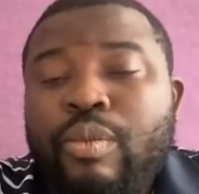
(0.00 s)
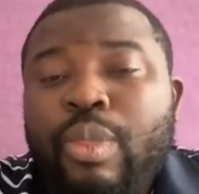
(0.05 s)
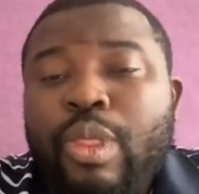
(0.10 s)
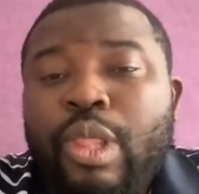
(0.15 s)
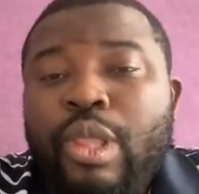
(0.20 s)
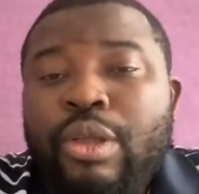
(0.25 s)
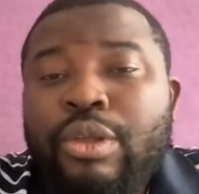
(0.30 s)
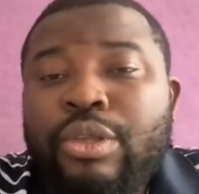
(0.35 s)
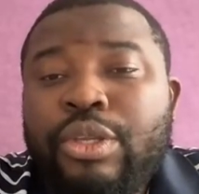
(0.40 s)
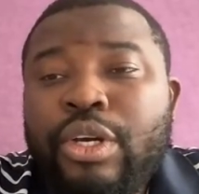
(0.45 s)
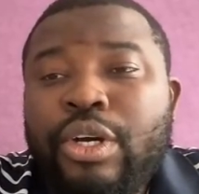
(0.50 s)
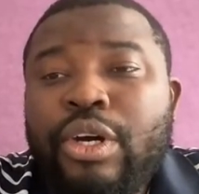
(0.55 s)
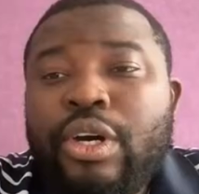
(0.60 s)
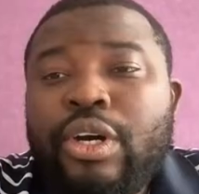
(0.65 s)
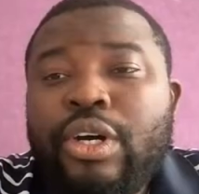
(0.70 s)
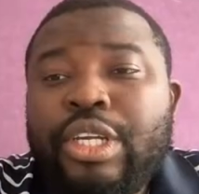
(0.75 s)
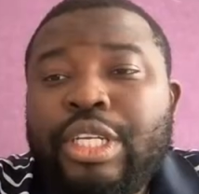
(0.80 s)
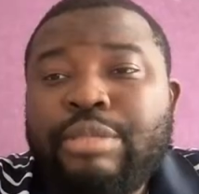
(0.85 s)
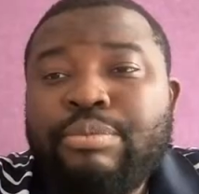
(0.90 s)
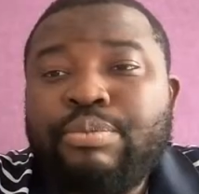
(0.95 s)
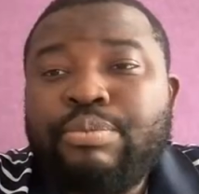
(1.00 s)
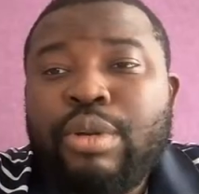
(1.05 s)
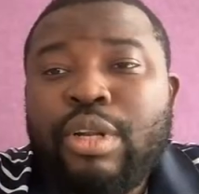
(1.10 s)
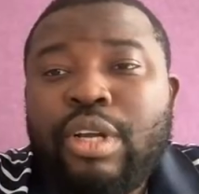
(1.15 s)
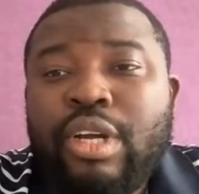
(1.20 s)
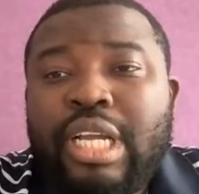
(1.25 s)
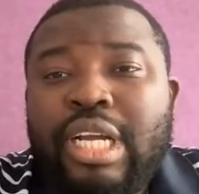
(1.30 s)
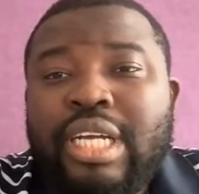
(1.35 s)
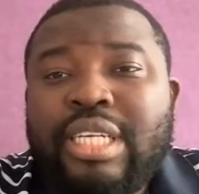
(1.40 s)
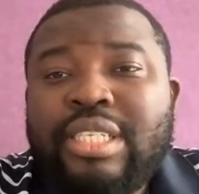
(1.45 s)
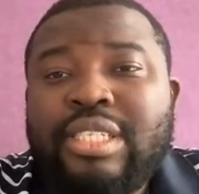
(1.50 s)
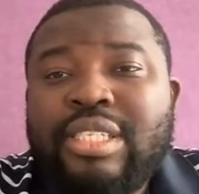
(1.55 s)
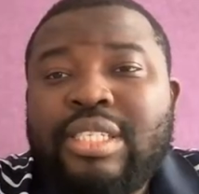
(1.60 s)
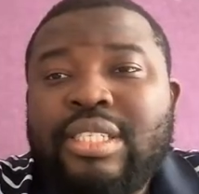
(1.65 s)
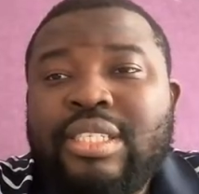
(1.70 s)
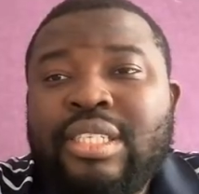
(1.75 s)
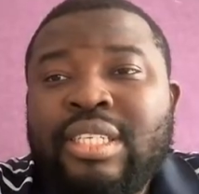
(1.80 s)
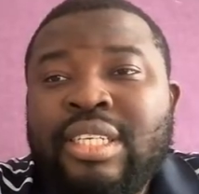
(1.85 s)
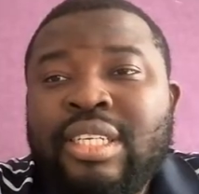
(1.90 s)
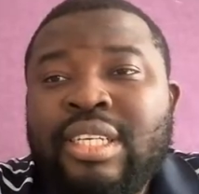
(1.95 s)
your
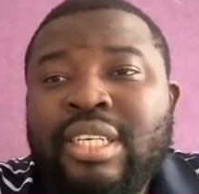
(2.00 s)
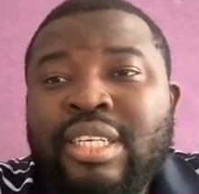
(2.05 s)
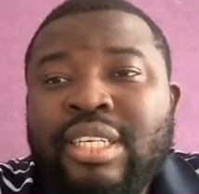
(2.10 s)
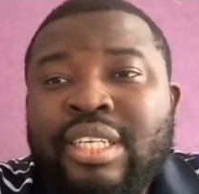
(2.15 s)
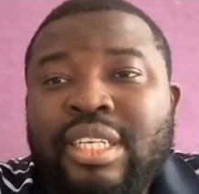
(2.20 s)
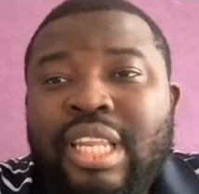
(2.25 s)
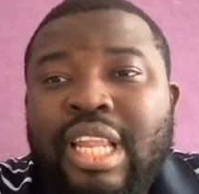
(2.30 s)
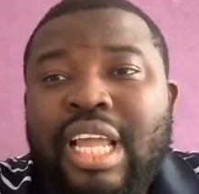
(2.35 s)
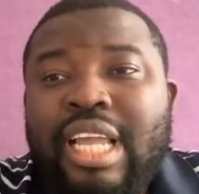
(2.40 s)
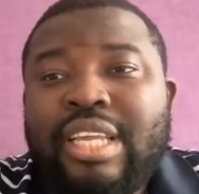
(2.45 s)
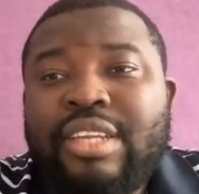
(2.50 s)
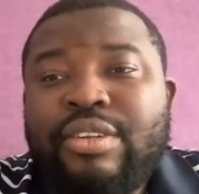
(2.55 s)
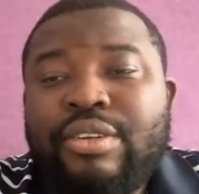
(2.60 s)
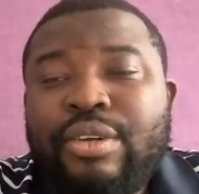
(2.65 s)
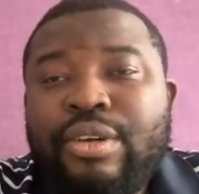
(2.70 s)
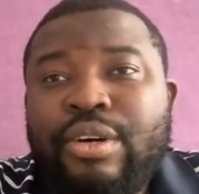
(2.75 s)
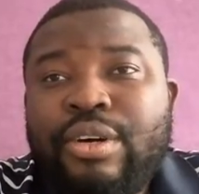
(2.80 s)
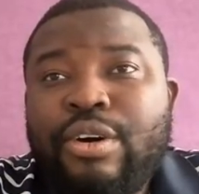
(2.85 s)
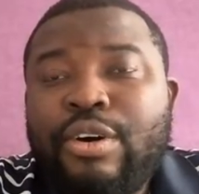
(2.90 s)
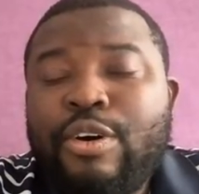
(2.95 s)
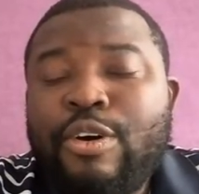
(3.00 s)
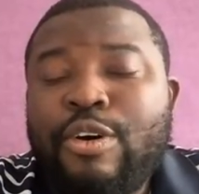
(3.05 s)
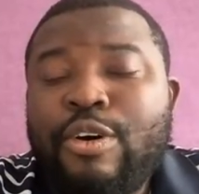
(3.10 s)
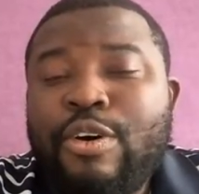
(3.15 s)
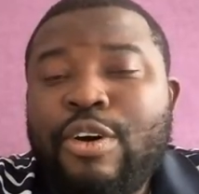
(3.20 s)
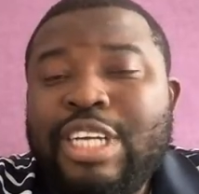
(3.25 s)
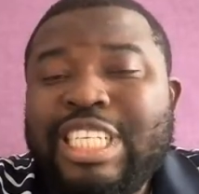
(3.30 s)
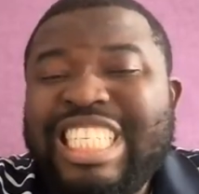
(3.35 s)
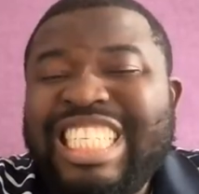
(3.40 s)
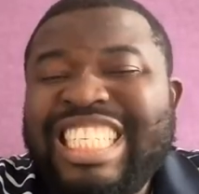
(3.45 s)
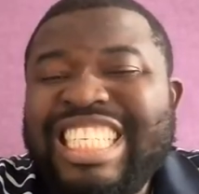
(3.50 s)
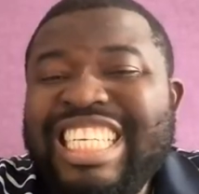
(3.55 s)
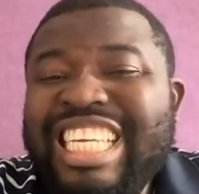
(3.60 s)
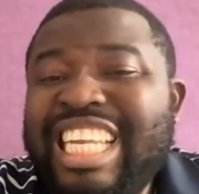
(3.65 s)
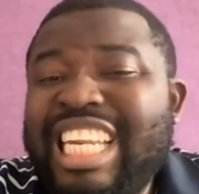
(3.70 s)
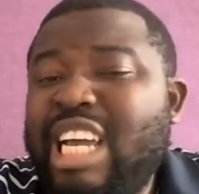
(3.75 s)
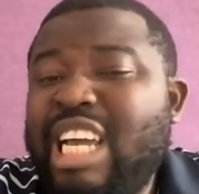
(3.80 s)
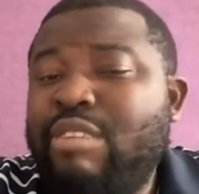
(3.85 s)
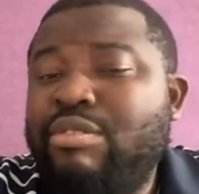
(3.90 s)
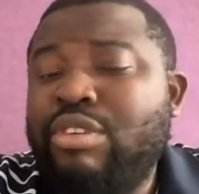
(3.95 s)
employers, like your
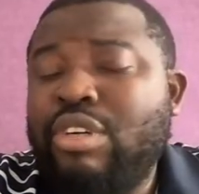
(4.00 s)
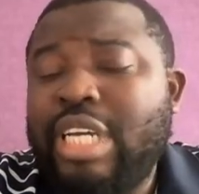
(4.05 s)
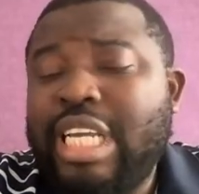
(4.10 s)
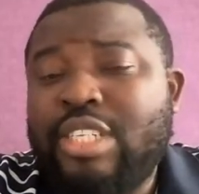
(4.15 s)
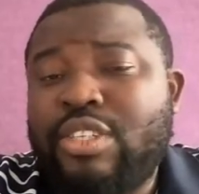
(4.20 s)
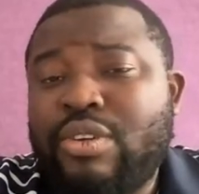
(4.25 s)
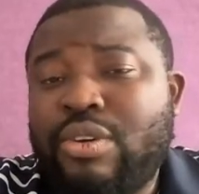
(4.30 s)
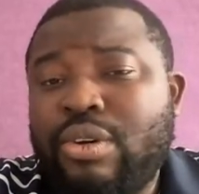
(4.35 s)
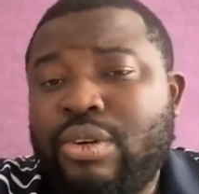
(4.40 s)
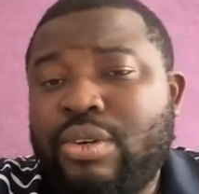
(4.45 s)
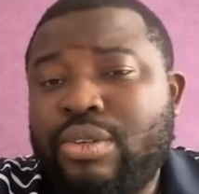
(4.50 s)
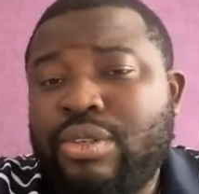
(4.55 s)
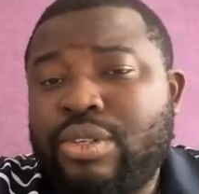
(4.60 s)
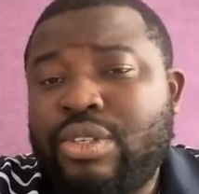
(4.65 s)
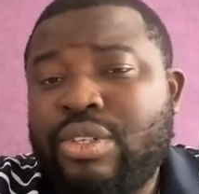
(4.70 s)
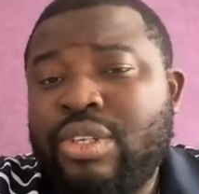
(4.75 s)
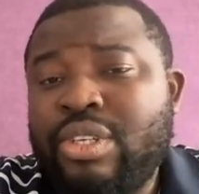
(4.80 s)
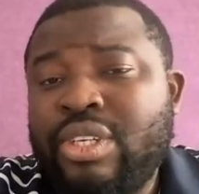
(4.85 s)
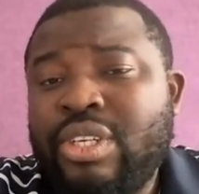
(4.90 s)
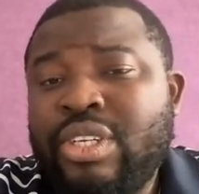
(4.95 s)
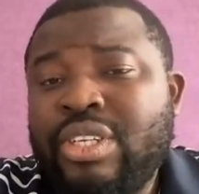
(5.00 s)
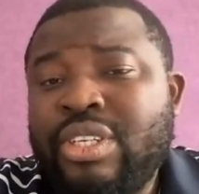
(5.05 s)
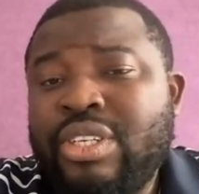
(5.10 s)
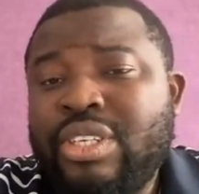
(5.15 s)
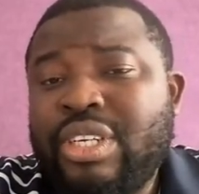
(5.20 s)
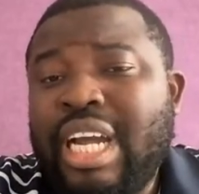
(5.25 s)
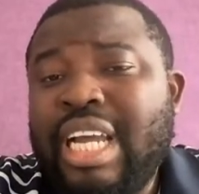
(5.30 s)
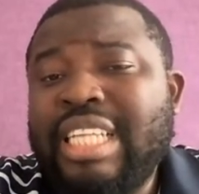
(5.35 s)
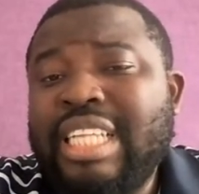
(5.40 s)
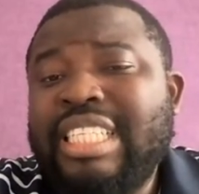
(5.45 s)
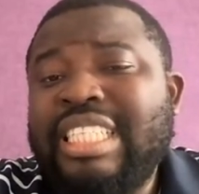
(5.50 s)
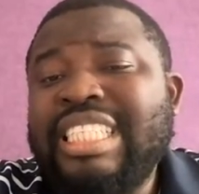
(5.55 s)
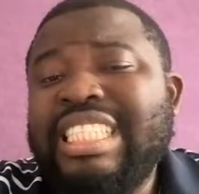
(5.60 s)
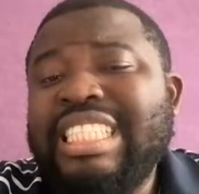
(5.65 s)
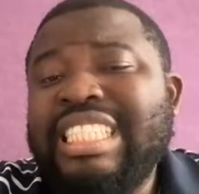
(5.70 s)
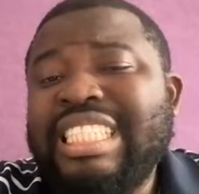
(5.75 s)
C-level ESCOs, right?